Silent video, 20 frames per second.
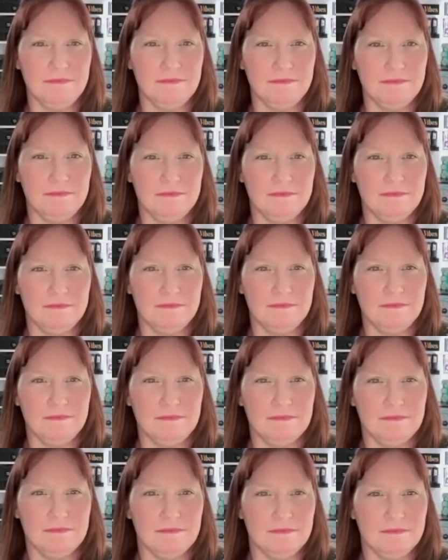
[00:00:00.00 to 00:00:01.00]

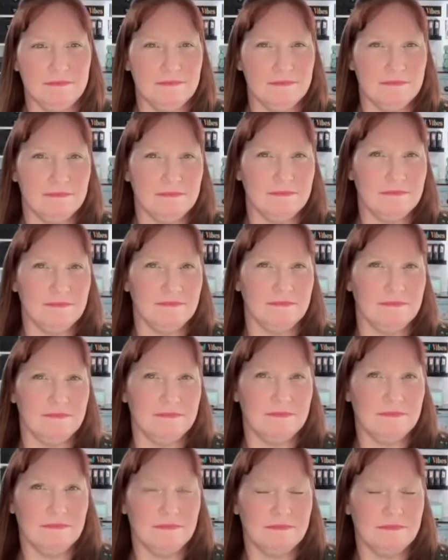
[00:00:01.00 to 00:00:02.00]

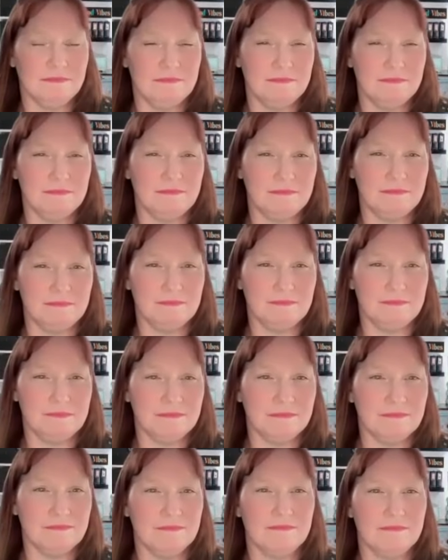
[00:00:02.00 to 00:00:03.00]

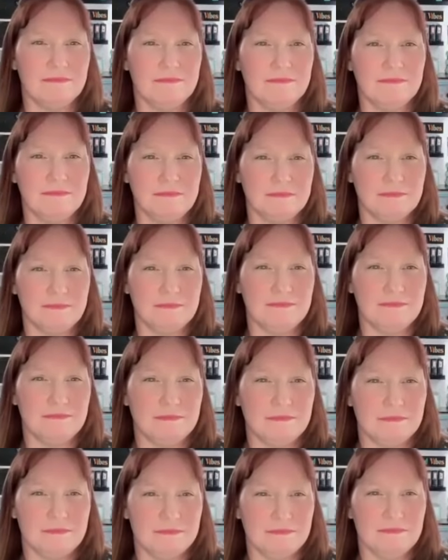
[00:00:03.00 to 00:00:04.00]

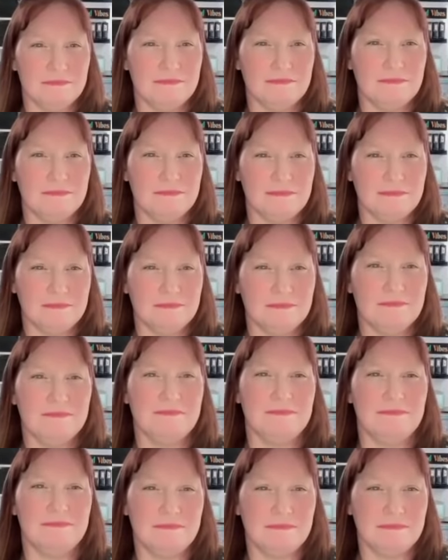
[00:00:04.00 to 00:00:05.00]

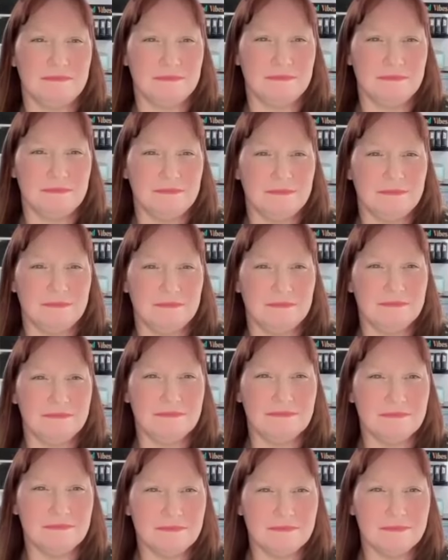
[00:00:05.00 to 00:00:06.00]

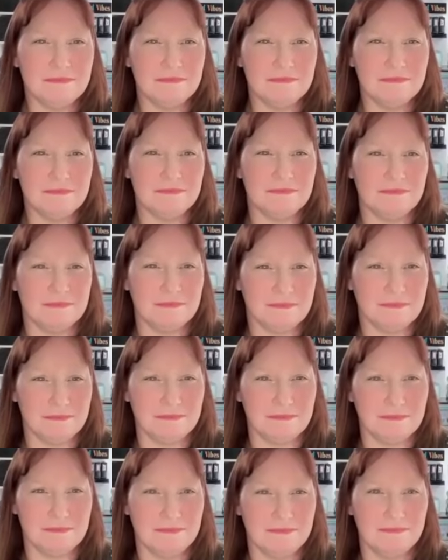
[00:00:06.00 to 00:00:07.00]

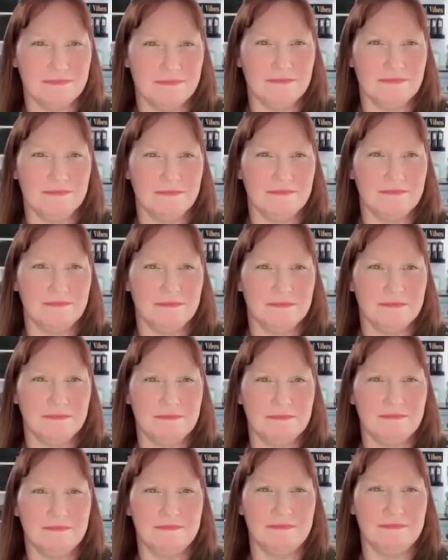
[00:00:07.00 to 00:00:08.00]
No words are spoken by the person on screen.